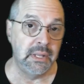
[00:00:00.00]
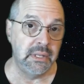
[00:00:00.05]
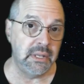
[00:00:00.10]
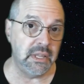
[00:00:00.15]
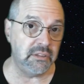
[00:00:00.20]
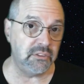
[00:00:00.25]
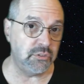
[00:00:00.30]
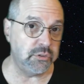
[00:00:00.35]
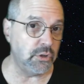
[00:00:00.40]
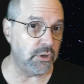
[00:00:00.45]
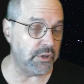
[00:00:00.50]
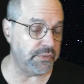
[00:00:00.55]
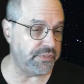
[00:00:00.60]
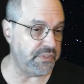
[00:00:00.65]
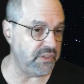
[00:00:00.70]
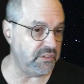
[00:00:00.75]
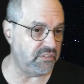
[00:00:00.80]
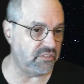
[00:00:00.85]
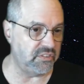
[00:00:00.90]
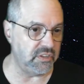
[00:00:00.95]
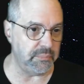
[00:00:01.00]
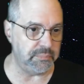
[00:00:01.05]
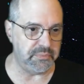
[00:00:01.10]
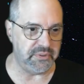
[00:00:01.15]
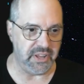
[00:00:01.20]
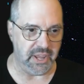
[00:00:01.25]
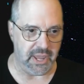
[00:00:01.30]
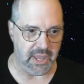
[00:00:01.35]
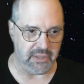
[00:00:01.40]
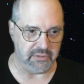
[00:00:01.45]
Let's look at this zip
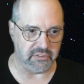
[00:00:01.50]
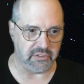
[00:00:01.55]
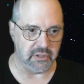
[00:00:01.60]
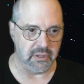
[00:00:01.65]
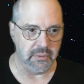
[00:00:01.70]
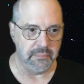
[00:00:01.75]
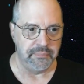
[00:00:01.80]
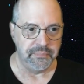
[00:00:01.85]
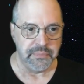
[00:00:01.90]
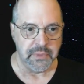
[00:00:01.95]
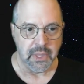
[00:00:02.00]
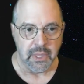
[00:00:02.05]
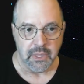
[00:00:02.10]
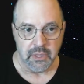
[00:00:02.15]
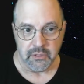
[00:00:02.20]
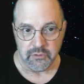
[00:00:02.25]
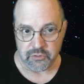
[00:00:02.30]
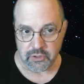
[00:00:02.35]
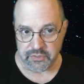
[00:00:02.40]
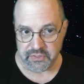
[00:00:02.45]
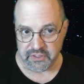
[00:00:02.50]
task. So